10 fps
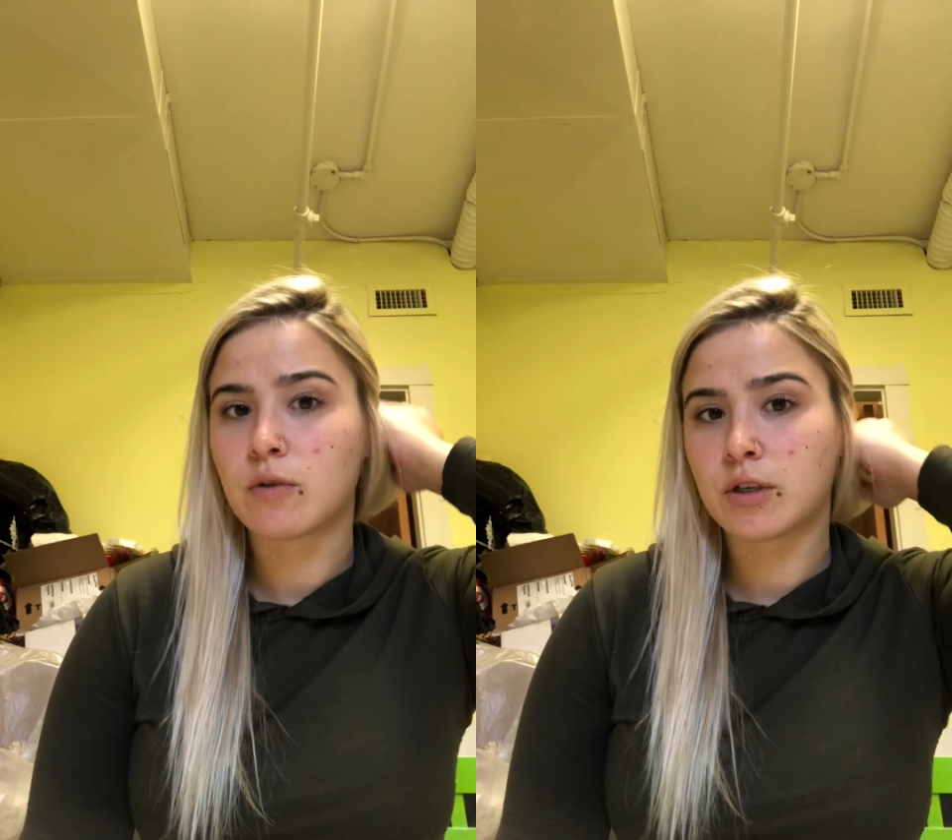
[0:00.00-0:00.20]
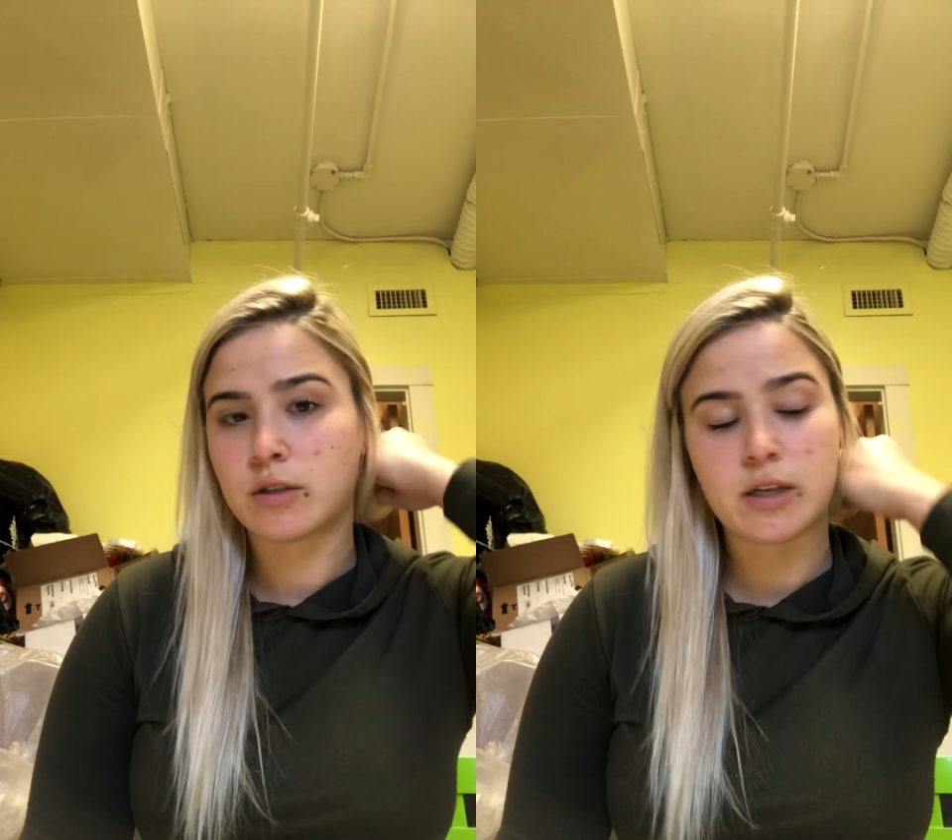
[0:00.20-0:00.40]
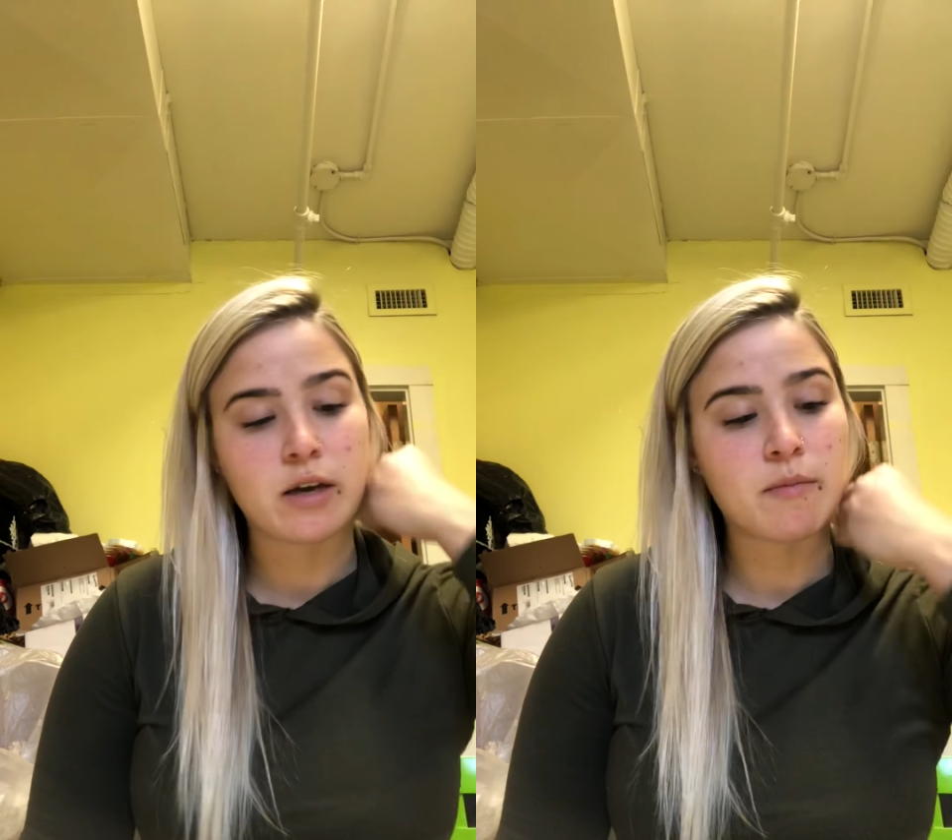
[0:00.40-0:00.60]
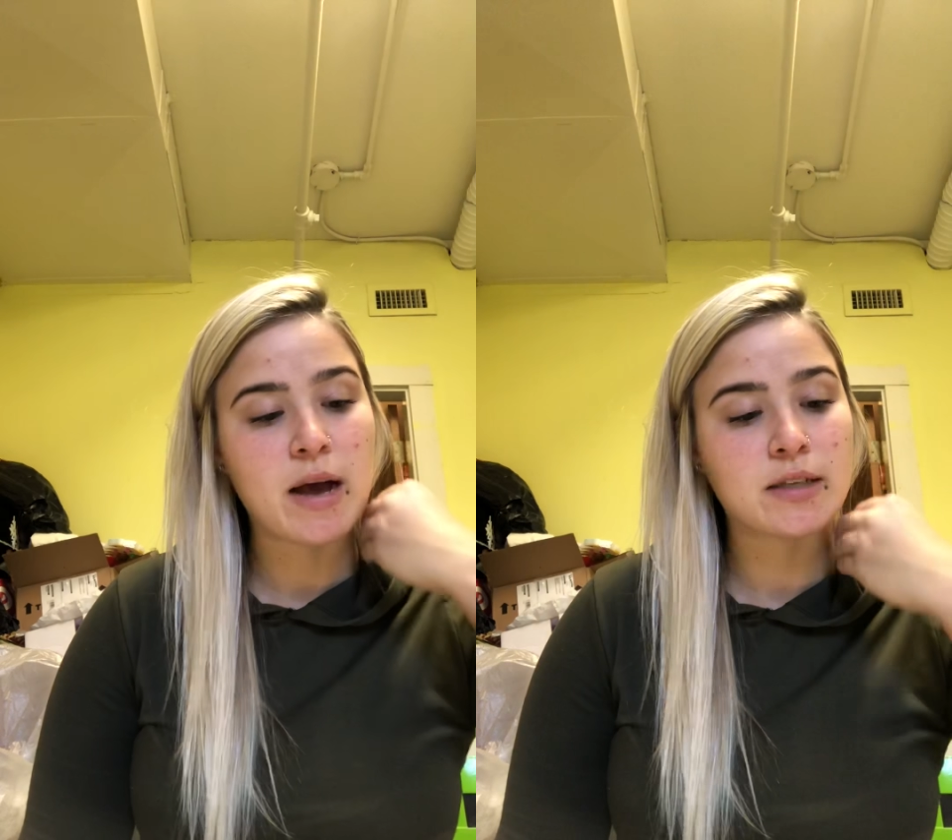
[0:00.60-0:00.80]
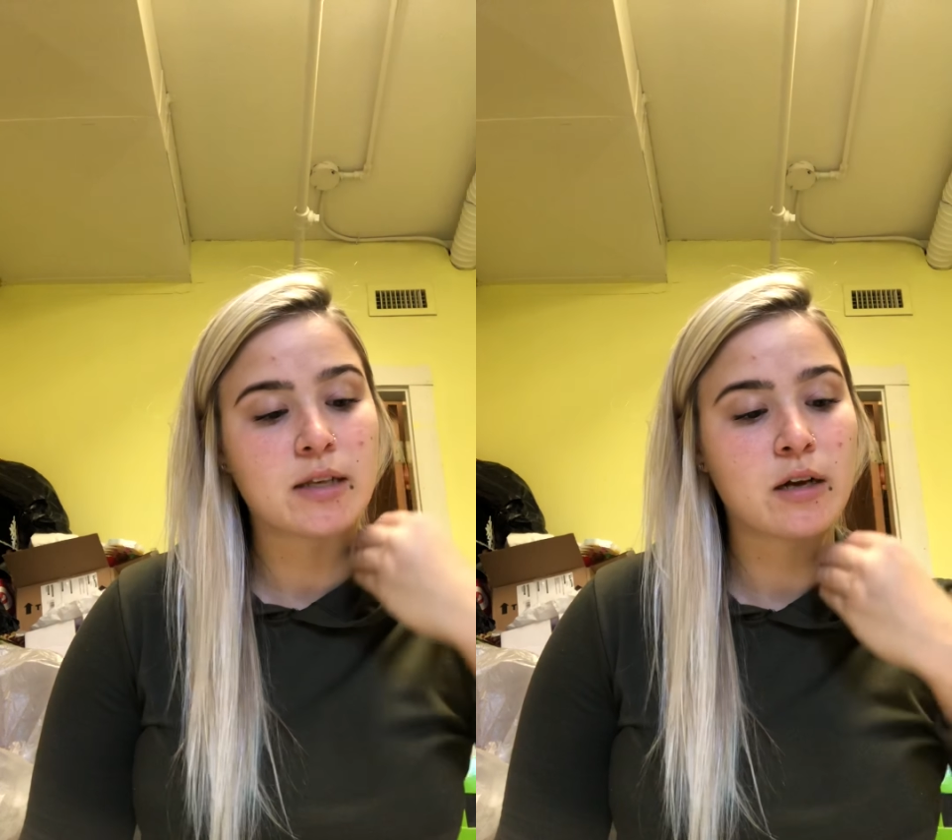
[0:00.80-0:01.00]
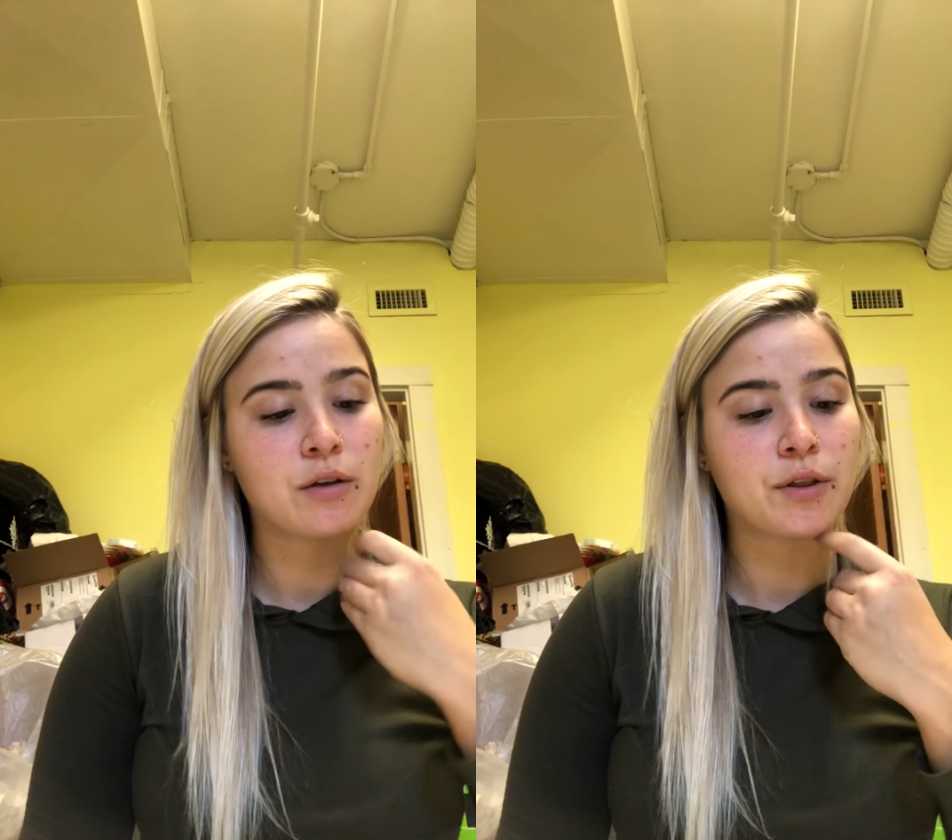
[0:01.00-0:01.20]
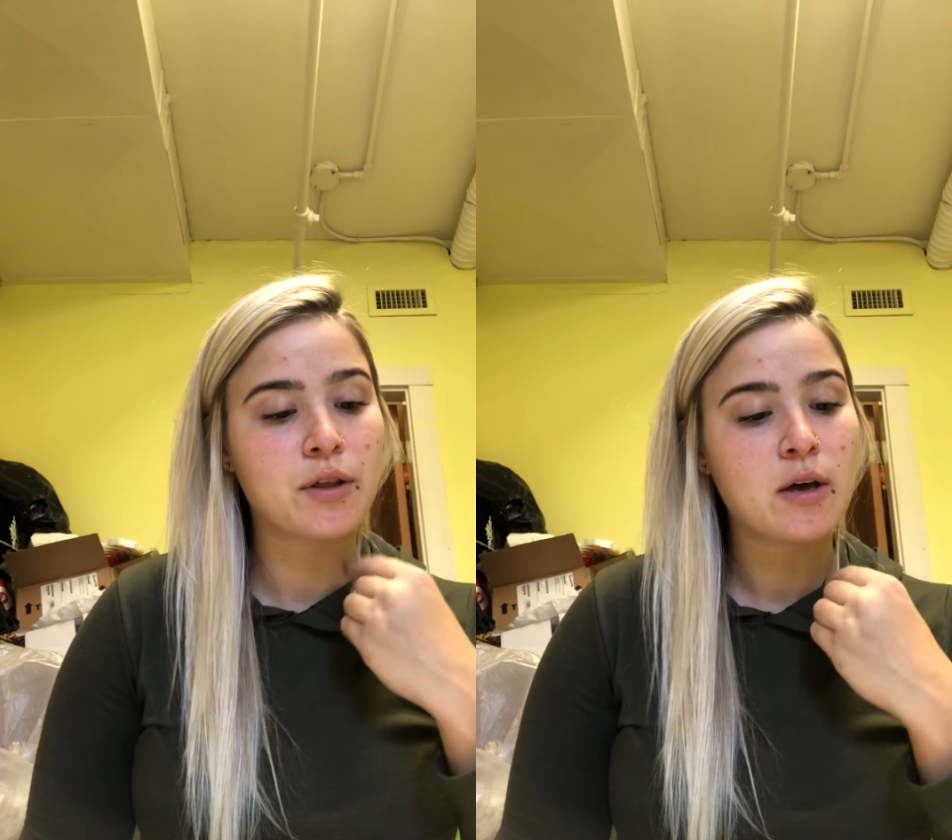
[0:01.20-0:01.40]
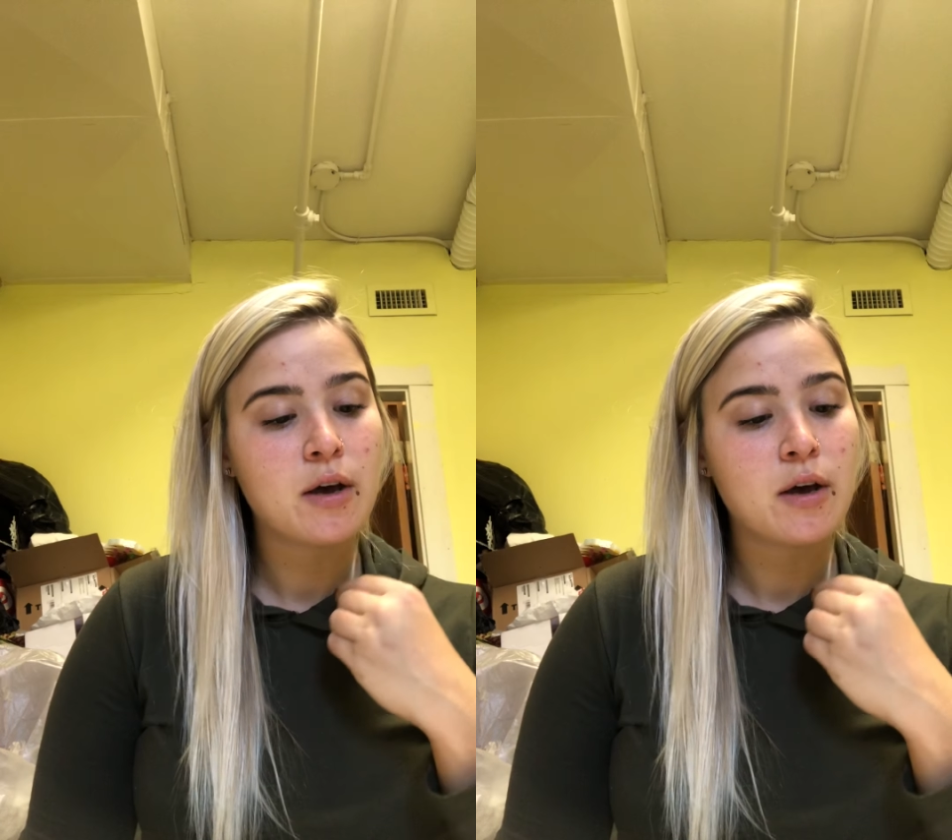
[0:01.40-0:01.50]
understand Mass Health.